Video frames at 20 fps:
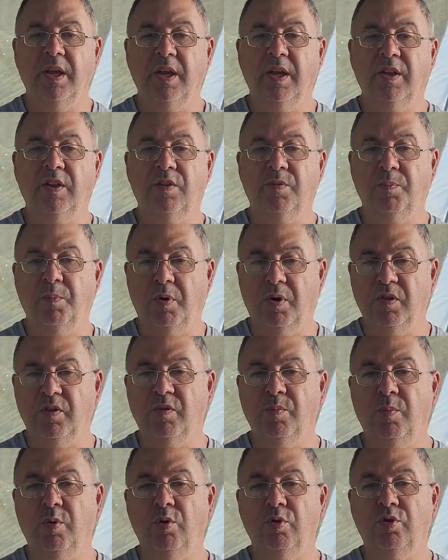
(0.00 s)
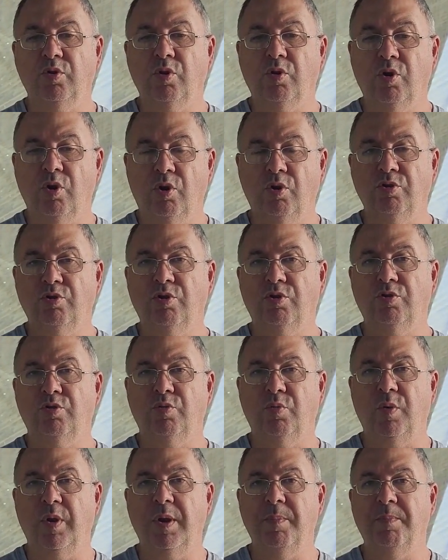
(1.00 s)
it's possible to culture
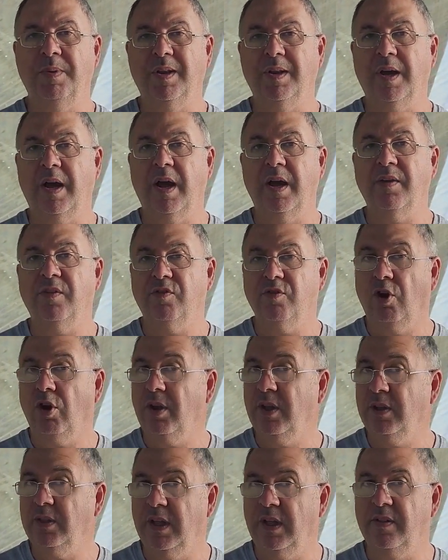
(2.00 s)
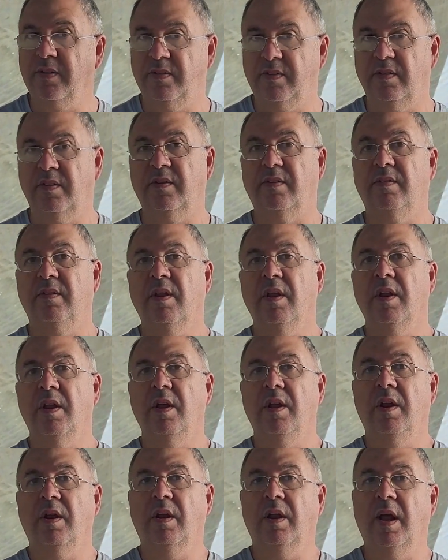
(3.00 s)
shrimp in high stocking densities,
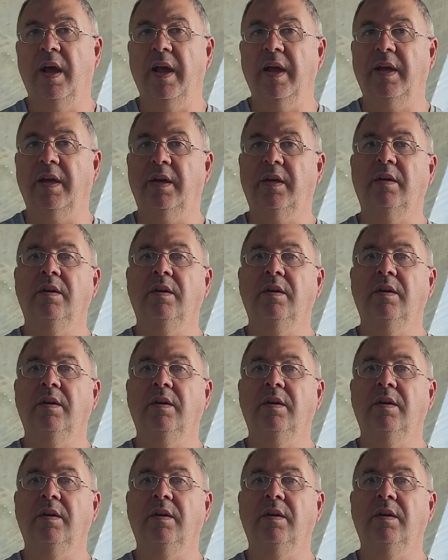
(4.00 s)
like